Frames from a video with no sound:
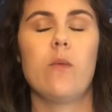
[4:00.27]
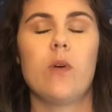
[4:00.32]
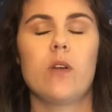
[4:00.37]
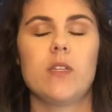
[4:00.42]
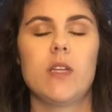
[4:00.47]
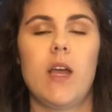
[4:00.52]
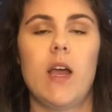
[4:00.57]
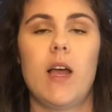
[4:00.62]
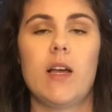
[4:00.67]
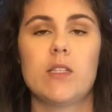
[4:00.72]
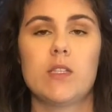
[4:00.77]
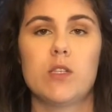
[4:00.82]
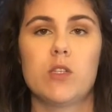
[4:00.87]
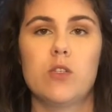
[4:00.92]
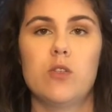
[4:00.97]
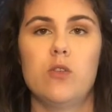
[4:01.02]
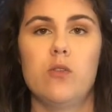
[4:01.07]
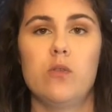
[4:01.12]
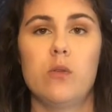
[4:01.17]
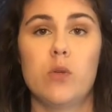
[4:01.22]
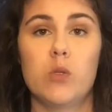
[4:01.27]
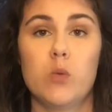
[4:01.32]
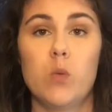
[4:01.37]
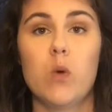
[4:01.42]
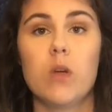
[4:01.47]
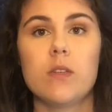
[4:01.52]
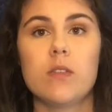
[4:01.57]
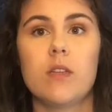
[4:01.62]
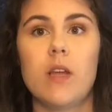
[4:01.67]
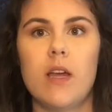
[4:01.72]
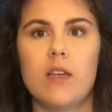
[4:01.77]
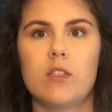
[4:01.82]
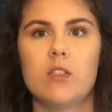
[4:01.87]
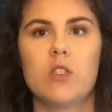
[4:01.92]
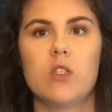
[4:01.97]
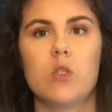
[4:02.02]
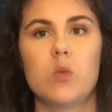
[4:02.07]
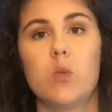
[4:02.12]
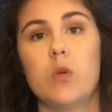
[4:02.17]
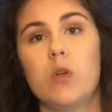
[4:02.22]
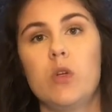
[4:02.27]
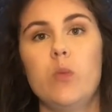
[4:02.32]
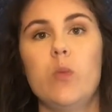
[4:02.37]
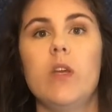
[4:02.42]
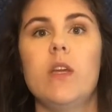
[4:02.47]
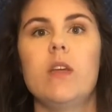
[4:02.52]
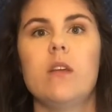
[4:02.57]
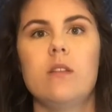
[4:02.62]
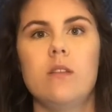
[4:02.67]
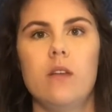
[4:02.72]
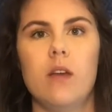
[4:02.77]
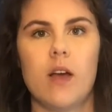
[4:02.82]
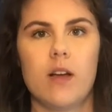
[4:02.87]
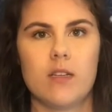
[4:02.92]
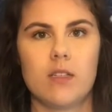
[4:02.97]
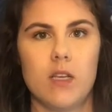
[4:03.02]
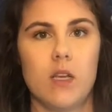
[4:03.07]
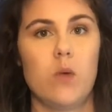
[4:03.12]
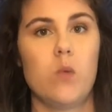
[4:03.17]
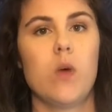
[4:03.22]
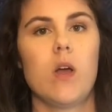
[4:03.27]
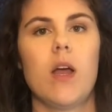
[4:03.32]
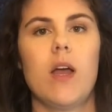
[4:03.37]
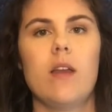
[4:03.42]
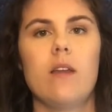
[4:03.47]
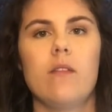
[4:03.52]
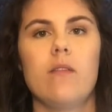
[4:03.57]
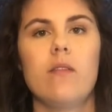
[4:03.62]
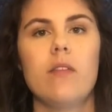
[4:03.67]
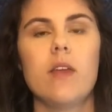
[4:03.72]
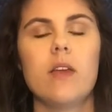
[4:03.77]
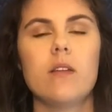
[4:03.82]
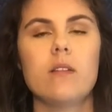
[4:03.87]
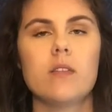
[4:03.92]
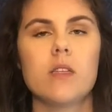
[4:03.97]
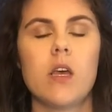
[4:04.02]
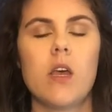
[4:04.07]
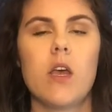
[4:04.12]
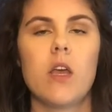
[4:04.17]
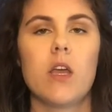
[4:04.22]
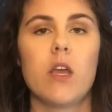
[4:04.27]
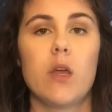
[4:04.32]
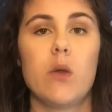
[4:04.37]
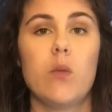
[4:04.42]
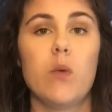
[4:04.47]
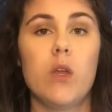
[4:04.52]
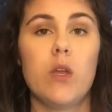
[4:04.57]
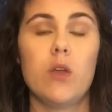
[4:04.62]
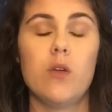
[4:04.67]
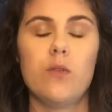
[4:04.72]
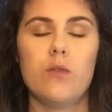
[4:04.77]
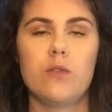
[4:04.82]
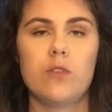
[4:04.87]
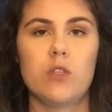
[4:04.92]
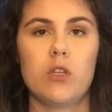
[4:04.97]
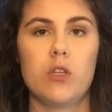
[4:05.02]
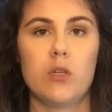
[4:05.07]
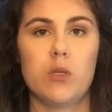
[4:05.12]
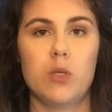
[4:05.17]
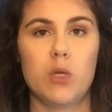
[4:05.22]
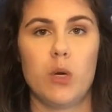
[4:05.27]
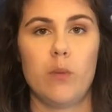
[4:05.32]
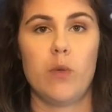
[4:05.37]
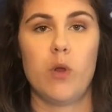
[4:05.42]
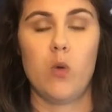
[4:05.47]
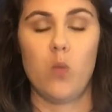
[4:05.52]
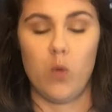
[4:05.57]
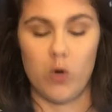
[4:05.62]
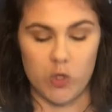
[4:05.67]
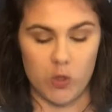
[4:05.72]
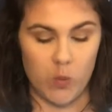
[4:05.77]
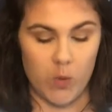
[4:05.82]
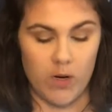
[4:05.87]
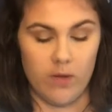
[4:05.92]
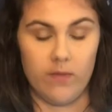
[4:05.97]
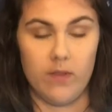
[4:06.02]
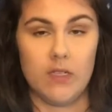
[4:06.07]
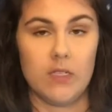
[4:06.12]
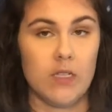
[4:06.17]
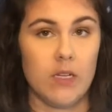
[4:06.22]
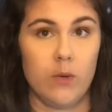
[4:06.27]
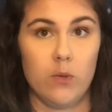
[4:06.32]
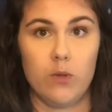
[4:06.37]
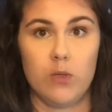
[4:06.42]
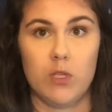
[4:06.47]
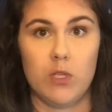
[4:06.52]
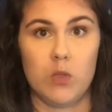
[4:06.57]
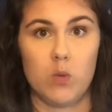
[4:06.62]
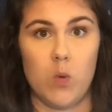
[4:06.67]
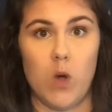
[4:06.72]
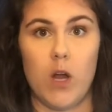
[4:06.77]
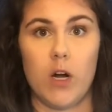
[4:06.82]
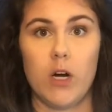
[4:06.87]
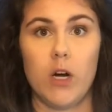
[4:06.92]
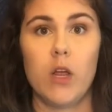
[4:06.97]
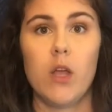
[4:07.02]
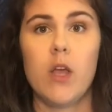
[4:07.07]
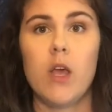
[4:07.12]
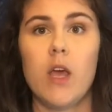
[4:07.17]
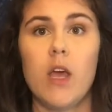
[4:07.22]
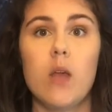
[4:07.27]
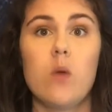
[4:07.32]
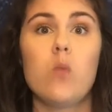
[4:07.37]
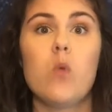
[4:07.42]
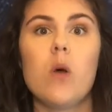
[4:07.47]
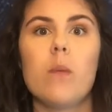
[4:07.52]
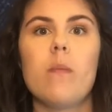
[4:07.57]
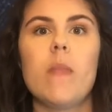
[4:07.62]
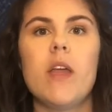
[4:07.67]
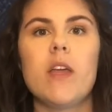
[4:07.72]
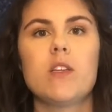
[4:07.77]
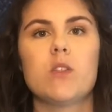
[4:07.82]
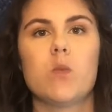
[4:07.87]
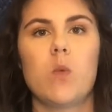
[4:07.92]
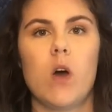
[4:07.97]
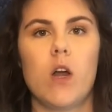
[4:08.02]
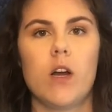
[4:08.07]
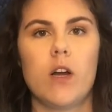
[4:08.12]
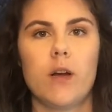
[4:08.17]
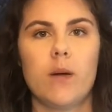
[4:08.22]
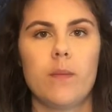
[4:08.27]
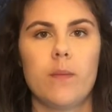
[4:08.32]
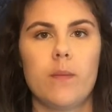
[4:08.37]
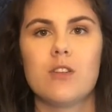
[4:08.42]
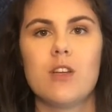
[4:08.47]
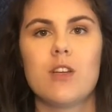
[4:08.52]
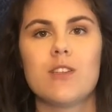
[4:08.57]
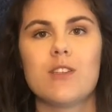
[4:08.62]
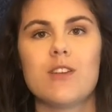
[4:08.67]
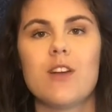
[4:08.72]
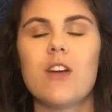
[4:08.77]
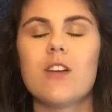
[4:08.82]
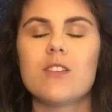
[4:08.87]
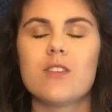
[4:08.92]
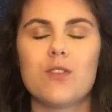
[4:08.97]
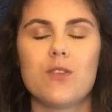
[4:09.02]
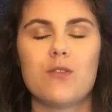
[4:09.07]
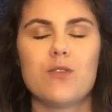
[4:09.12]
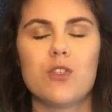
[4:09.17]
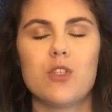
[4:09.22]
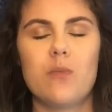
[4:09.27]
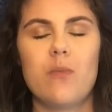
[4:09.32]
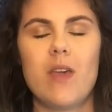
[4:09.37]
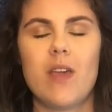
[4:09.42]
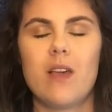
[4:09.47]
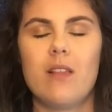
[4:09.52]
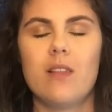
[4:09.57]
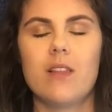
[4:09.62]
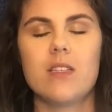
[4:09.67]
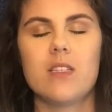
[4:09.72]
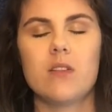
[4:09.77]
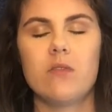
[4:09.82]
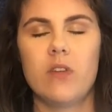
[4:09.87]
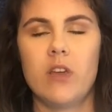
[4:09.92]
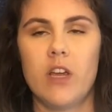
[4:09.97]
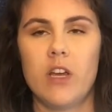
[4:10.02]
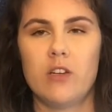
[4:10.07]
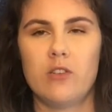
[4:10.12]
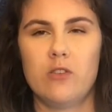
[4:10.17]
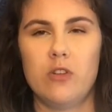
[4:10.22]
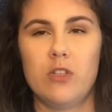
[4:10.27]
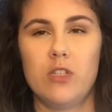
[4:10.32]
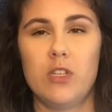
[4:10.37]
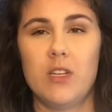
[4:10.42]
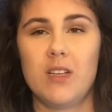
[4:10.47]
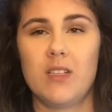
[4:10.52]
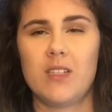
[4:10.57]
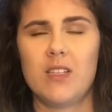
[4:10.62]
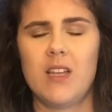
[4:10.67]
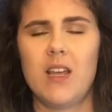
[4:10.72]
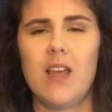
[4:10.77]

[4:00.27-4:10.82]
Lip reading: want to ask students what tests would we conduct? Like what kind of things can we use to determine which one of these liquids is water? And what makes water? To start, students should make a list of characteristics